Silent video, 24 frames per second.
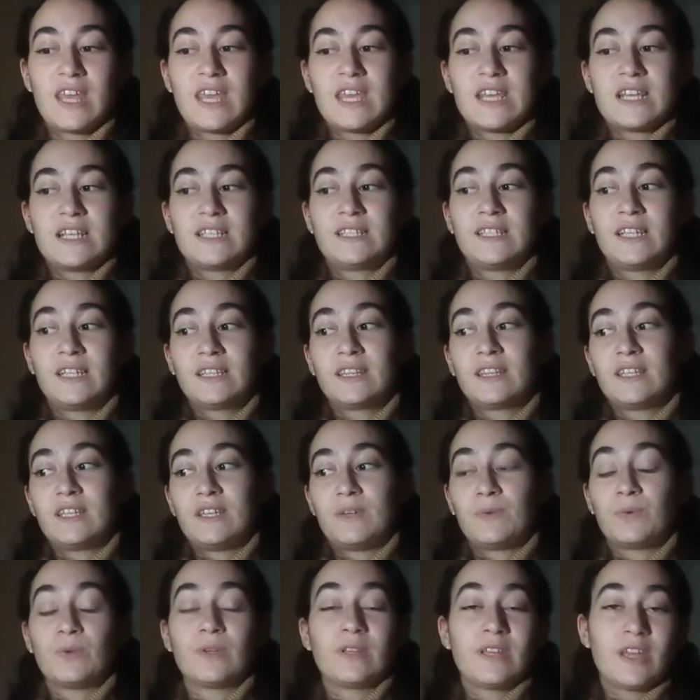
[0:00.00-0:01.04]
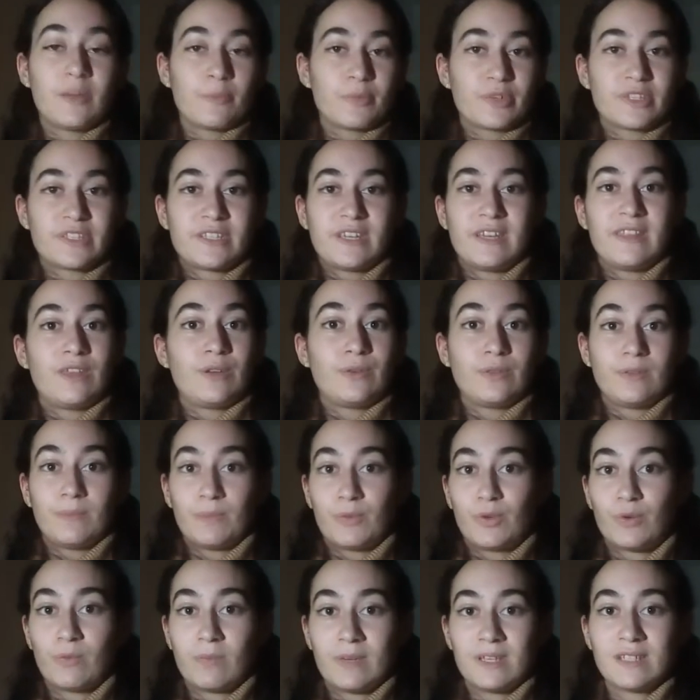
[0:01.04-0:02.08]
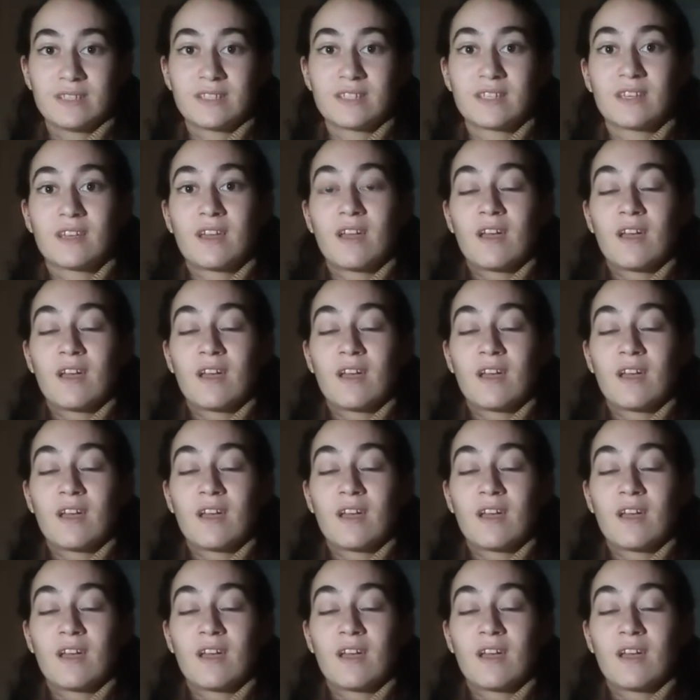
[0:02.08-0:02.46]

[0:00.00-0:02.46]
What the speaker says: is that they really appreciate the good moments,